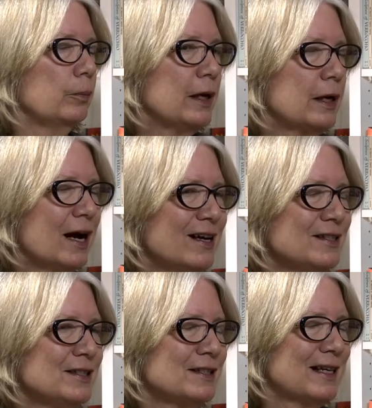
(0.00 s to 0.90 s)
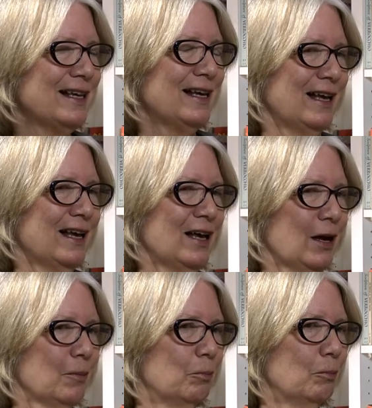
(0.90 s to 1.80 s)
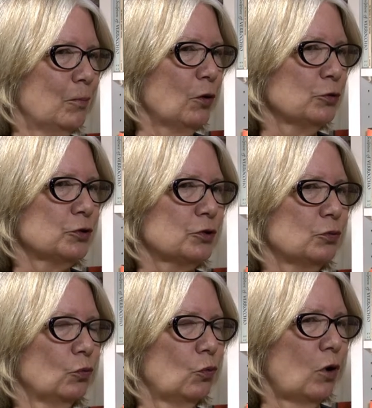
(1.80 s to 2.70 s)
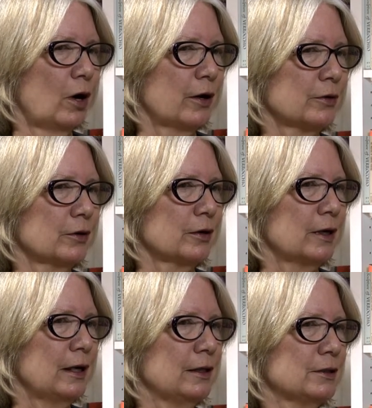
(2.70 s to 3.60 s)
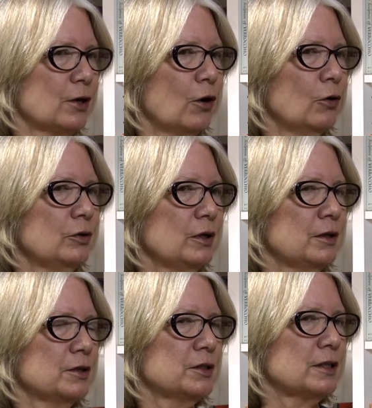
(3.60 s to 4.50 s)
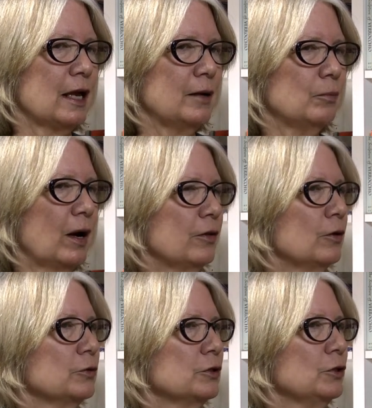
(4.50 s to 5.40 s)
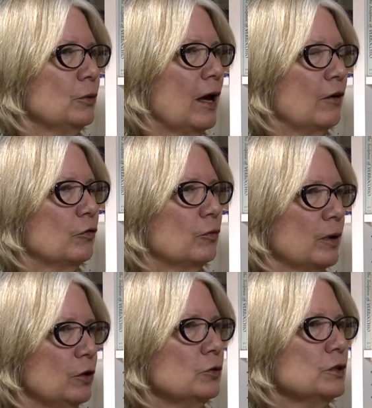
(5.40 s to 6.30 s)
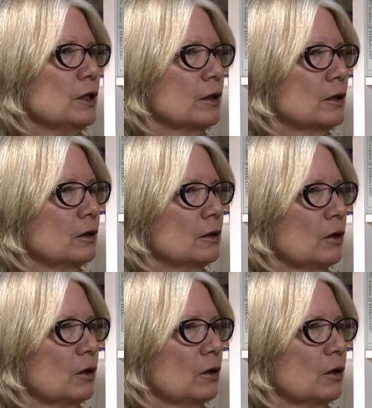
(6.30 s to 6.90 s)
Because most water is owned in the state by those who have been using it the